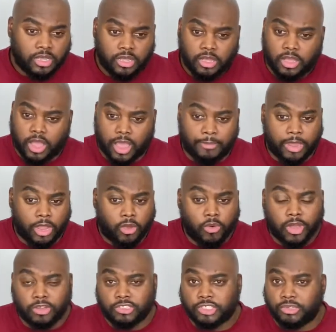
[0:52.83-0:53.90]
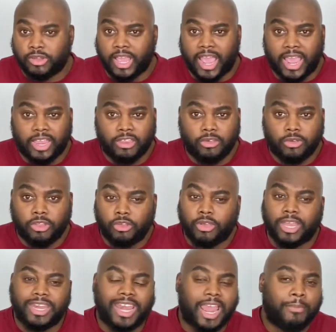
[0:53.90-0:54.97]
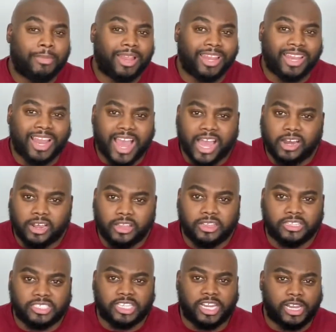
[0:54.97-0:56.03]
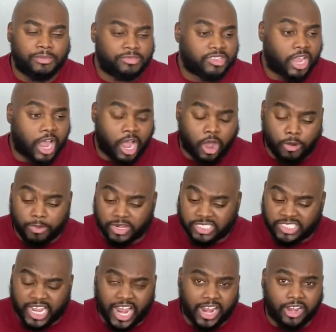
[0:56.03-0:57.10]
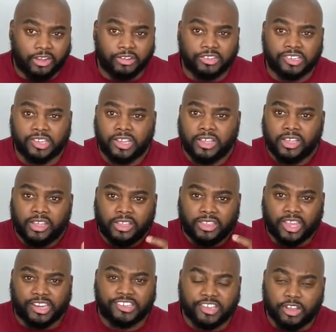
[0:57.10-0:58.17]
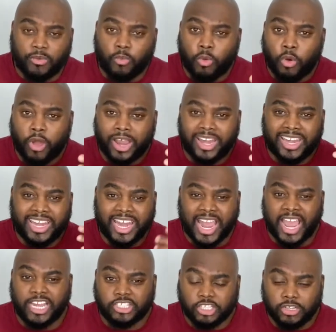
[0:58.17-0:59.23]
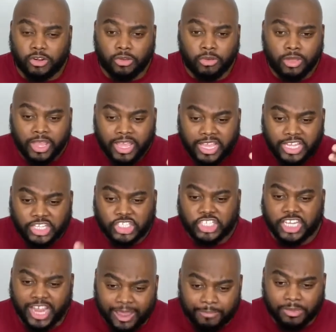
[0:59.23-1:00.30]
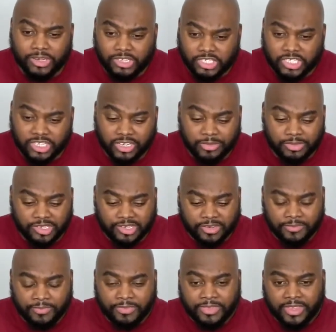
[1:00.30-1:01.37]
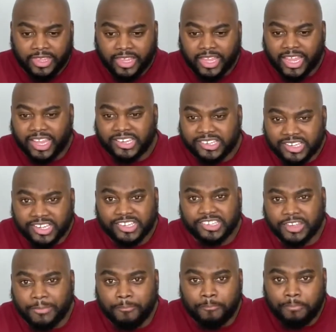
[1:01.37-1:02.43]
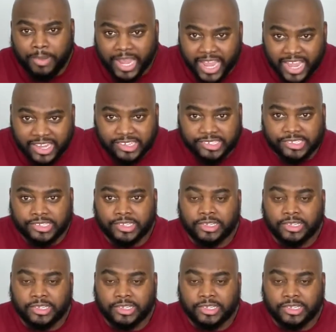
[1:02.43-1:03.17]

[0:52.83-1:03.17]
I mean, who else you got? You can name a lot of other teams, the Auburn Tigers, that's done won national championships. Is this the best